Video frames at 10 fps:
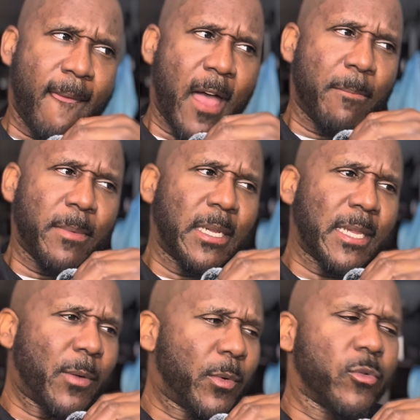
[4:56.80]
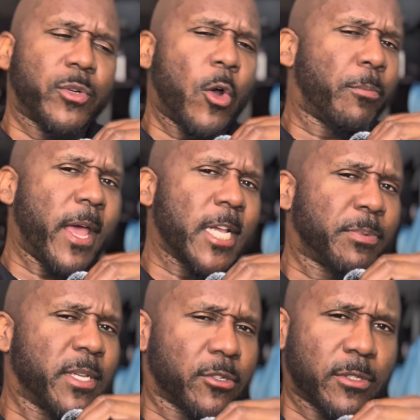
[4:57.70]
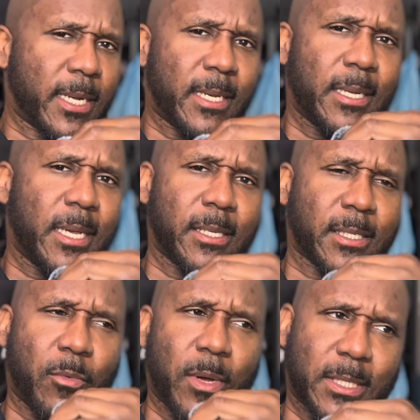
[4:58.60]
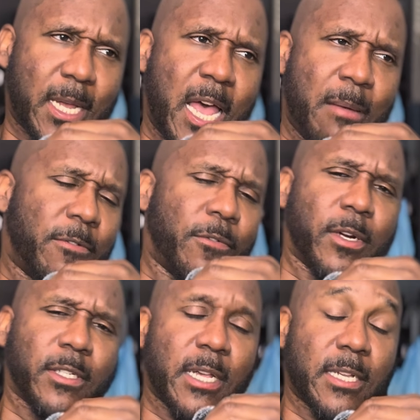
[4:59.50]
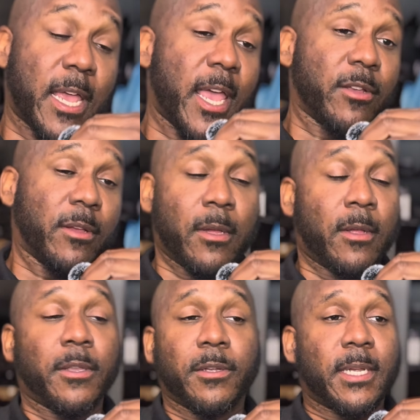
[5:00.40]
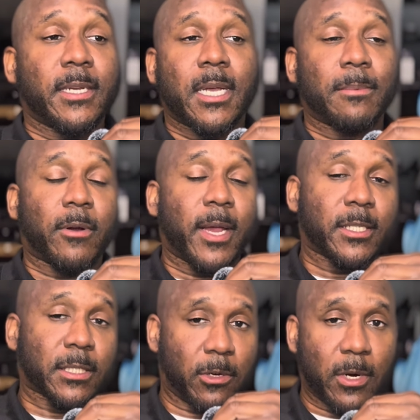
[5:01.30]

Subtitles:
how many like real dope ass pictures that it does at one time before it says, hey, you need to upgrade to some